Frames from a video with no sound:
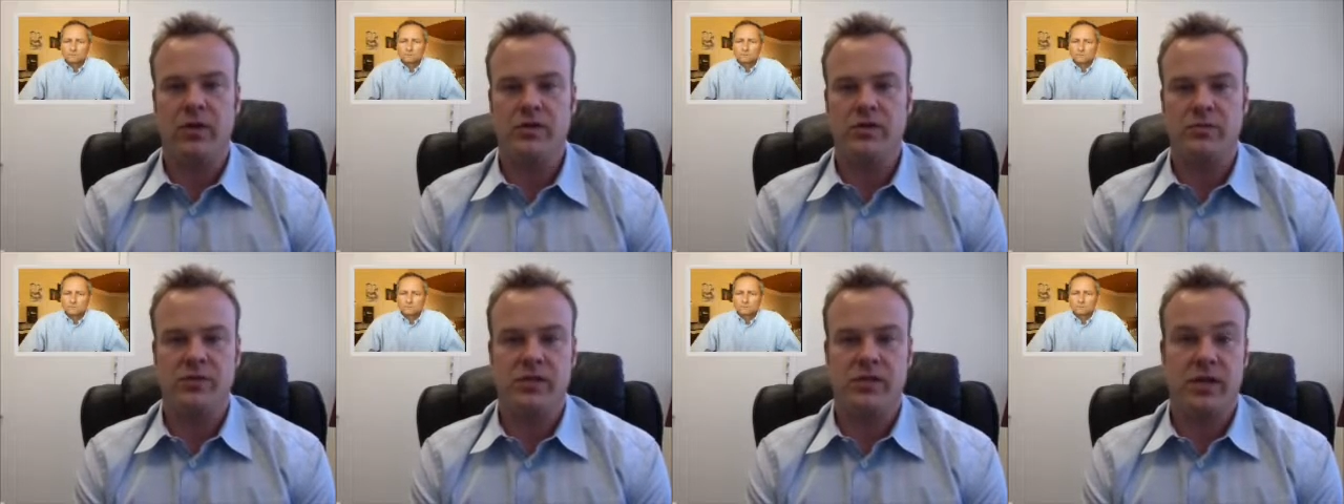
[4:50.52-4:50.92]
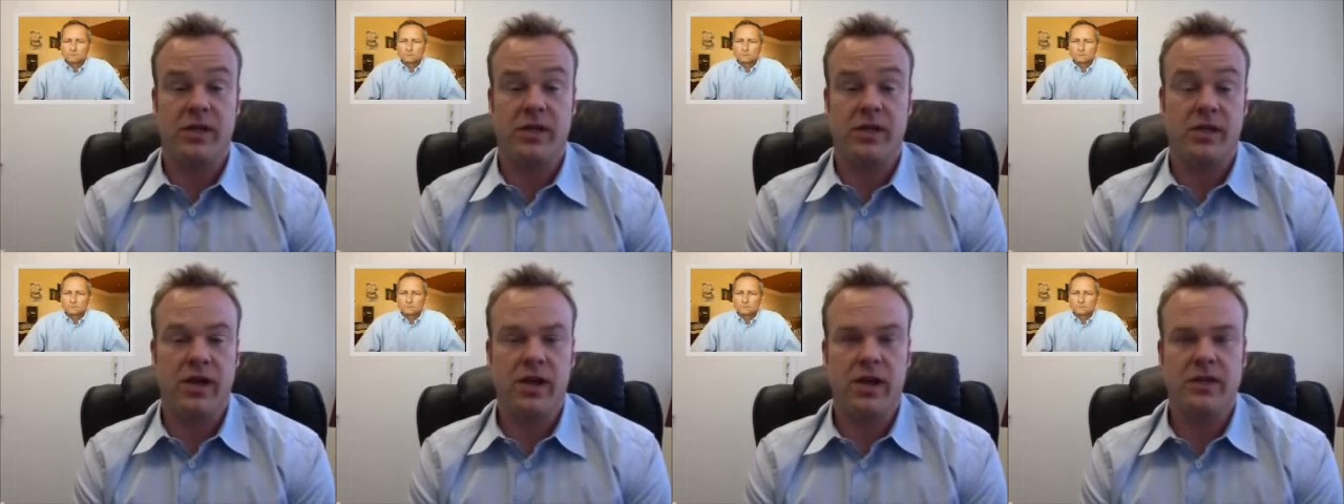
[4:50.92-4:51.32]
some
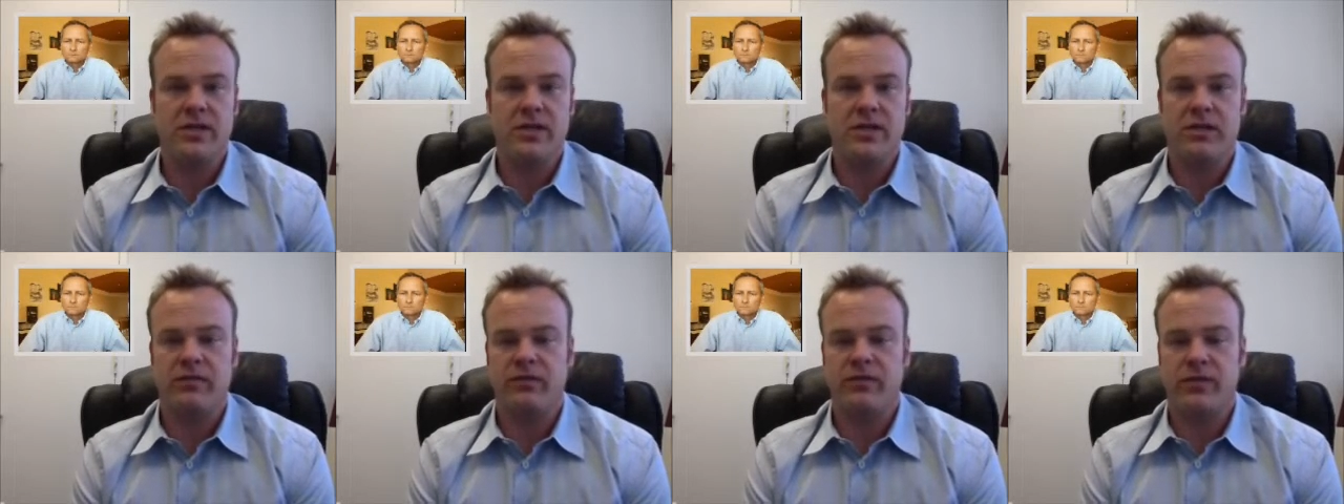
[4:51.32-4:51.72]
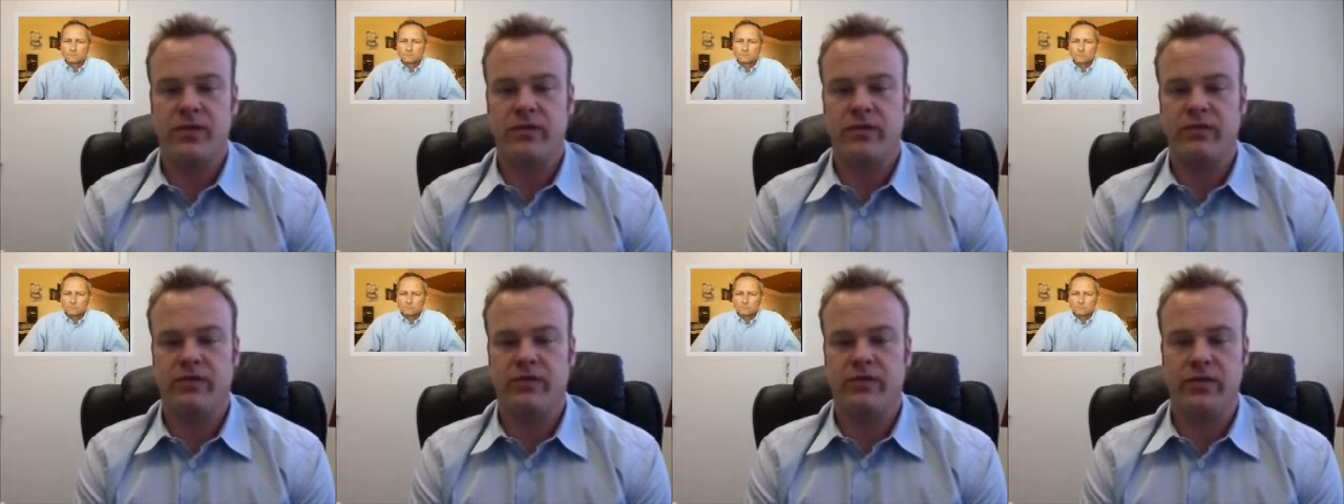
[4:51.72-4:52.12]
sticky content
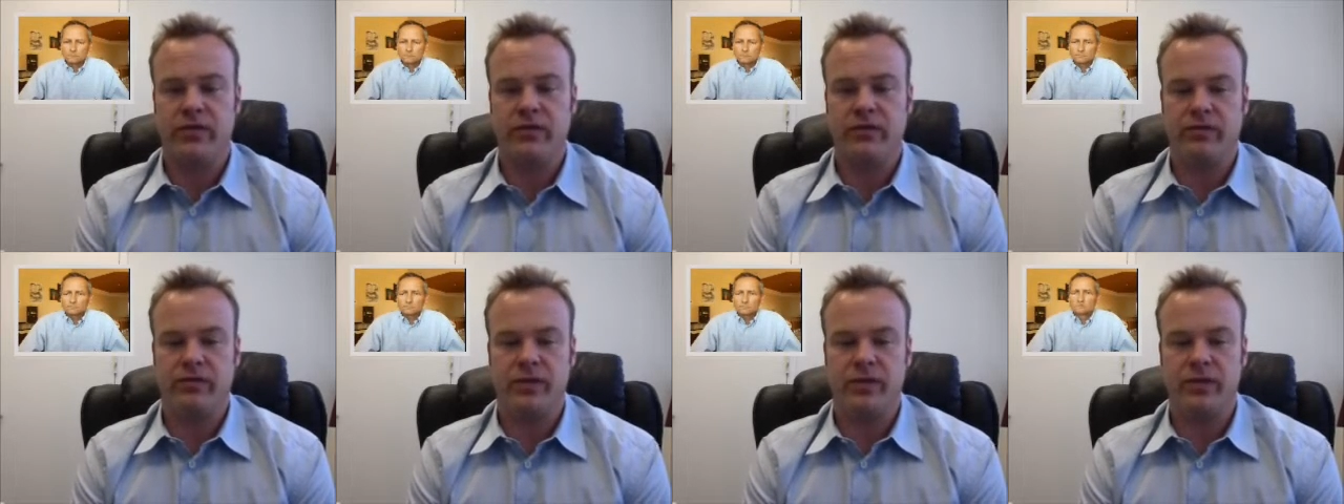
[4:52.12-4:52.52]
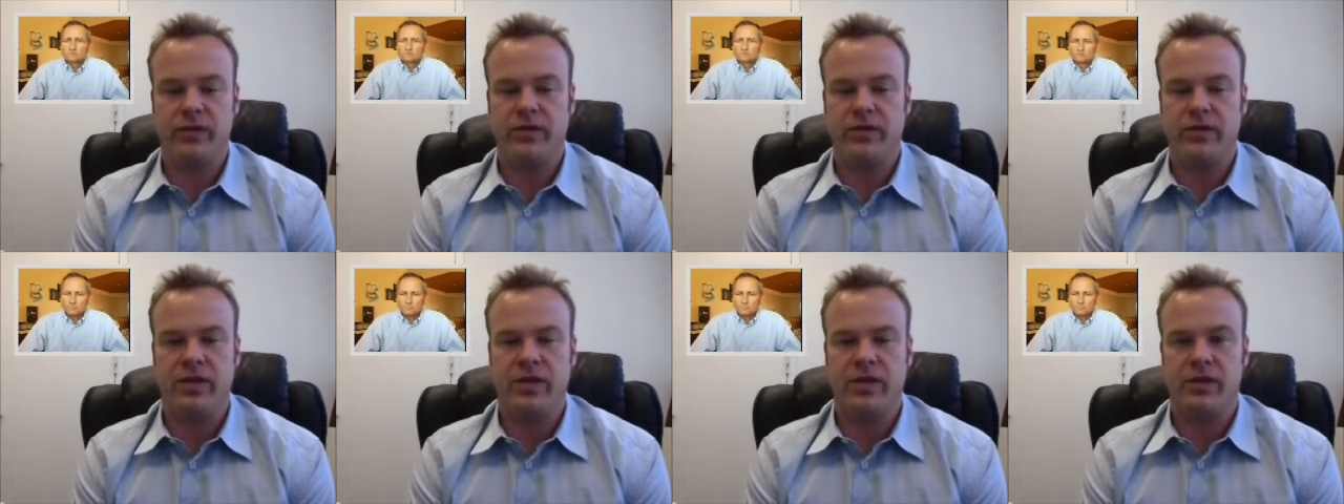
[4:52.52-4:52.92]
for your
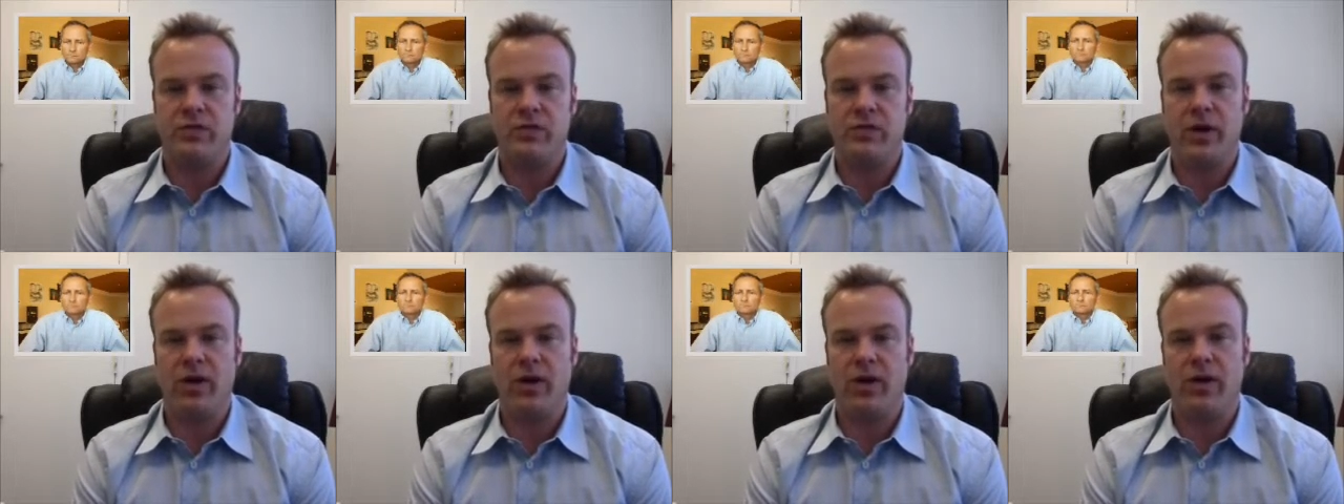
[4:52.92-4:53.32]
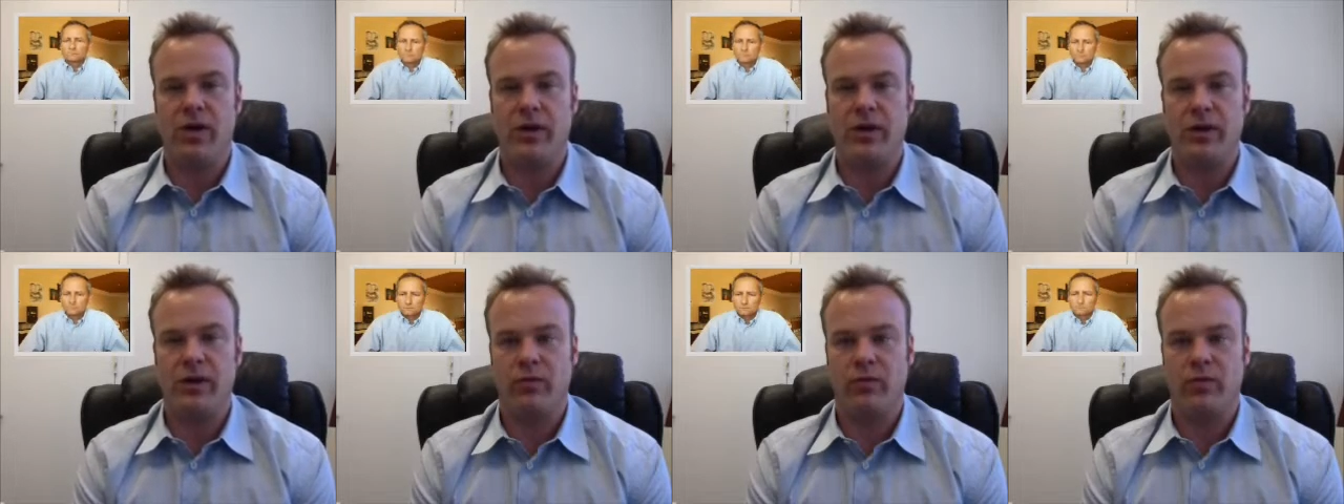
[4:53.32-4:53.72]
site as
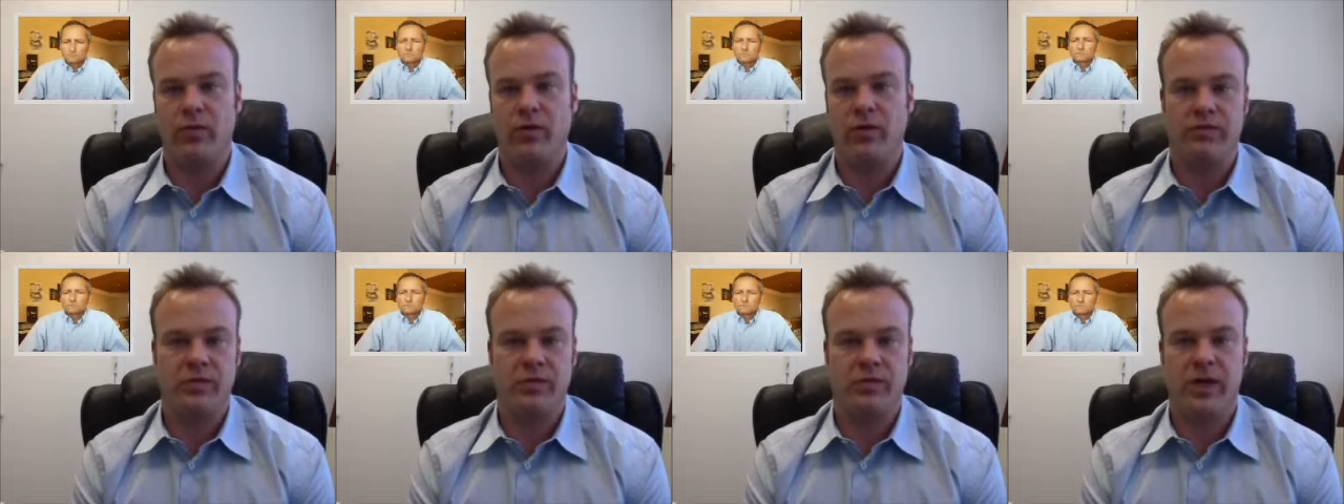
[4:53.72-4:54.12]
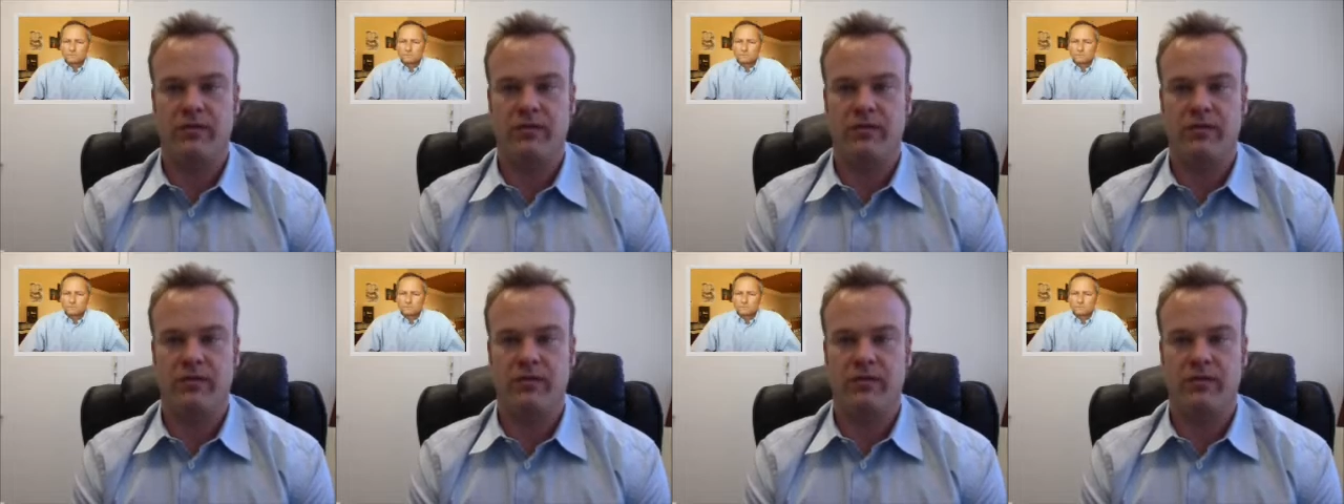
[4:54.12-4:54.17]
well that will